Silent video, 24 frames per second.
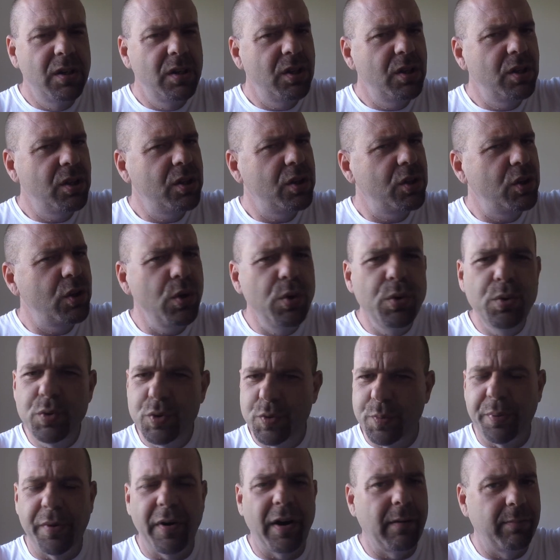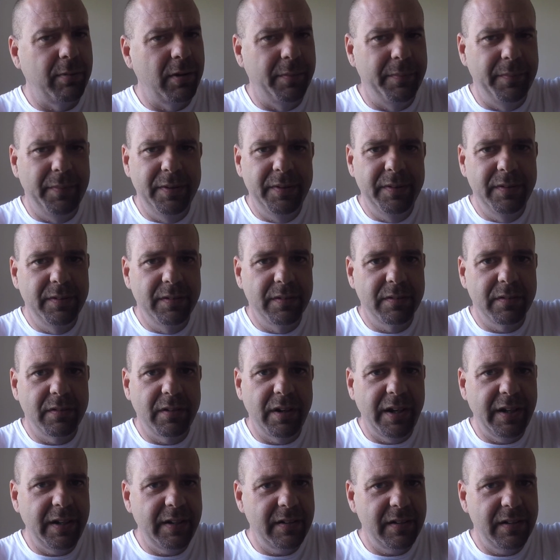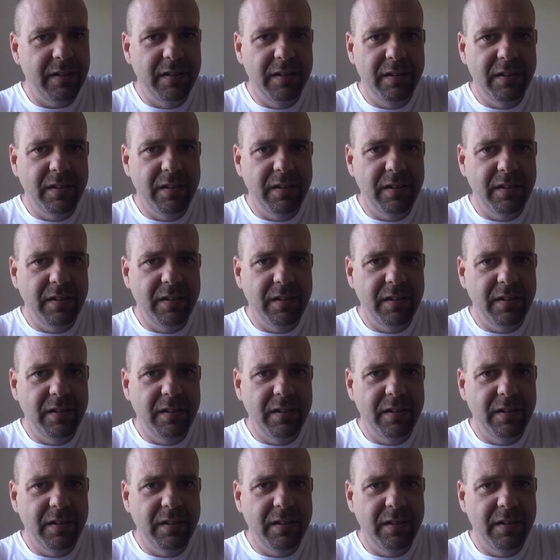huge problem, right?